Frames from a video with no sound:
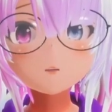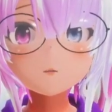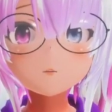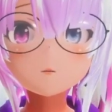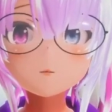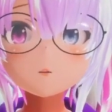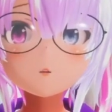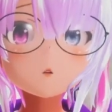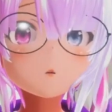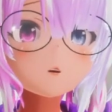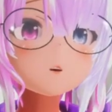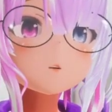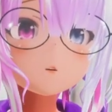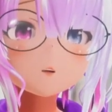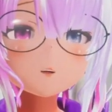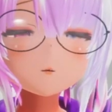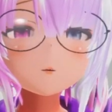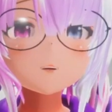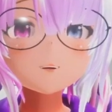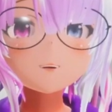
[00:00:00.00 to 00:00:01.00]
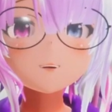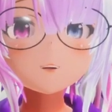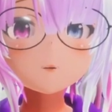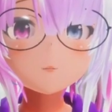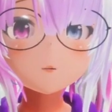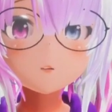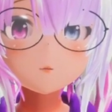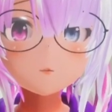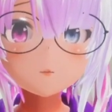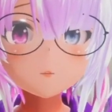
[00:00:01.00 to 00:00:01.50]
So I really recommend saving
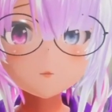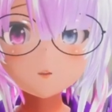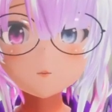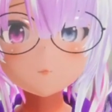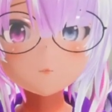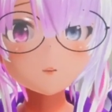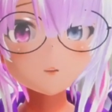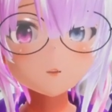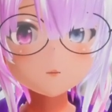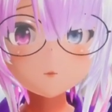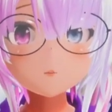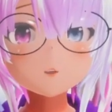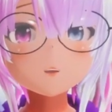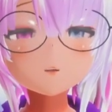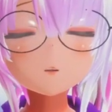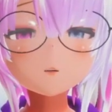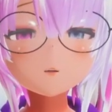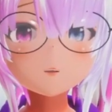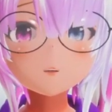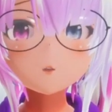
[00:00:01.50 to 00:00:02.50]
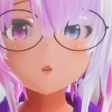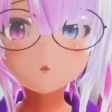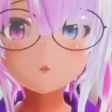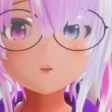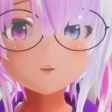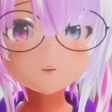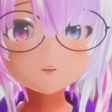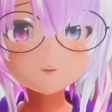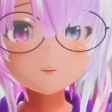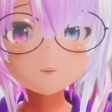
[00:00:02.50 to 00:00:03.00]
the blend file rather than
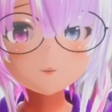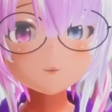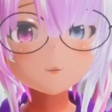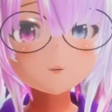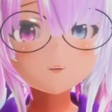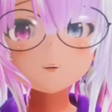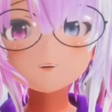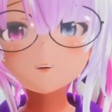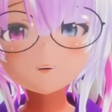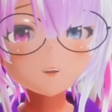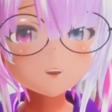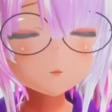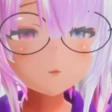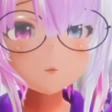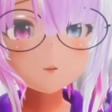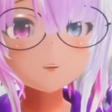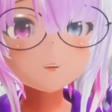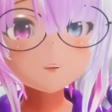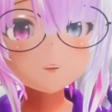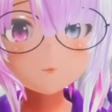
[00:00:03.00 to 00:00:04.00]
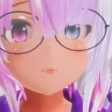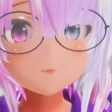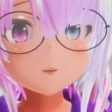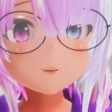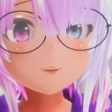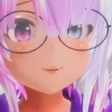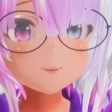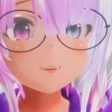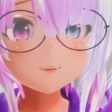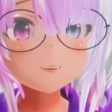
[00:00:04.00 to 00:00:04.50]
going in and exporting the
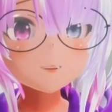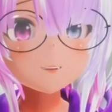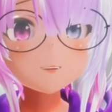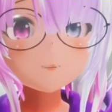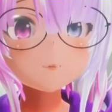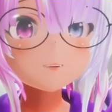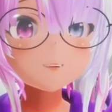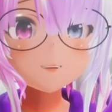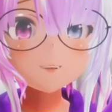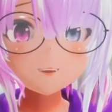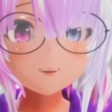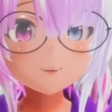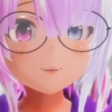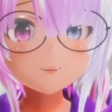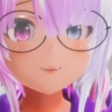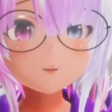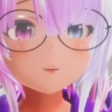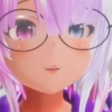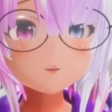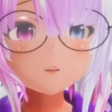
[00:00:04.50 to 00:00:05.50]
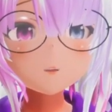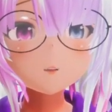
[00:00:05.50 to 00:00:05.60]
FBX and leaving it at that.